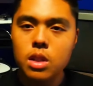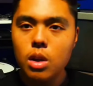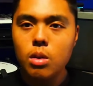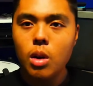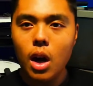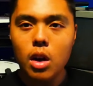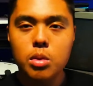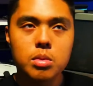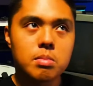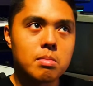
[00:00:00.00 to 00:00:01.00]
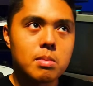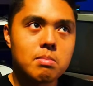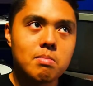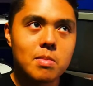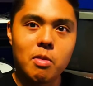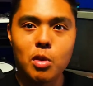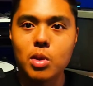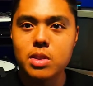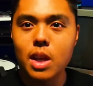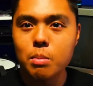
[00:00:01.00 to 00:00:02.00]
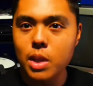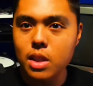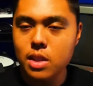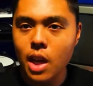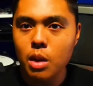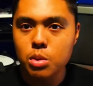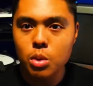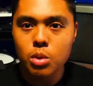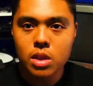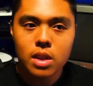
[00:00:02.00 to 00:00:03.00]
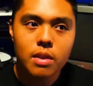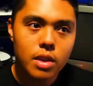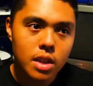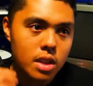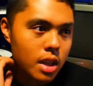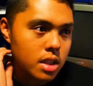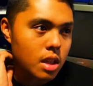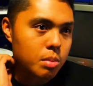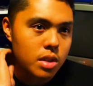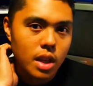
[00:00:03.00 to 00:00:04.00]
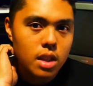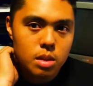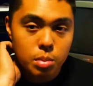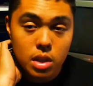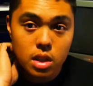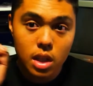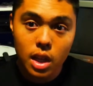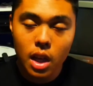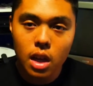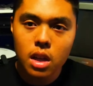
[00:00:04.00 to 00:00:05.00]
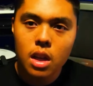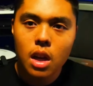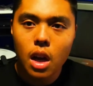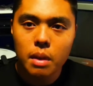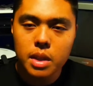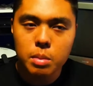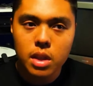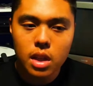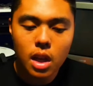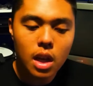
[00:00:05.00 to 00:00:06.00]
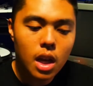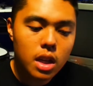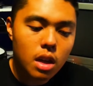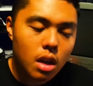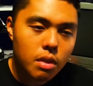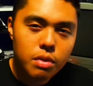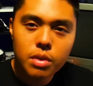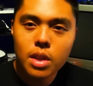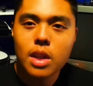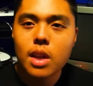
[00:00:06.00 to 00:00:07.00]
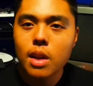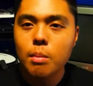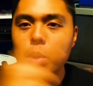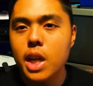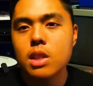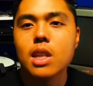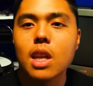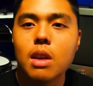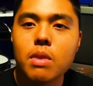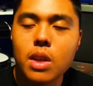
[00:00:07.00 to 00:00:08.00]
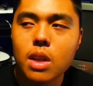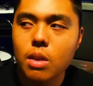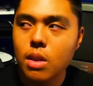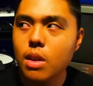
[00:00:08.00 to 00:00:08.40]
know, I'll of course not be in this household in the next couple days, but yeah, I'm going to be heading off back to the Navy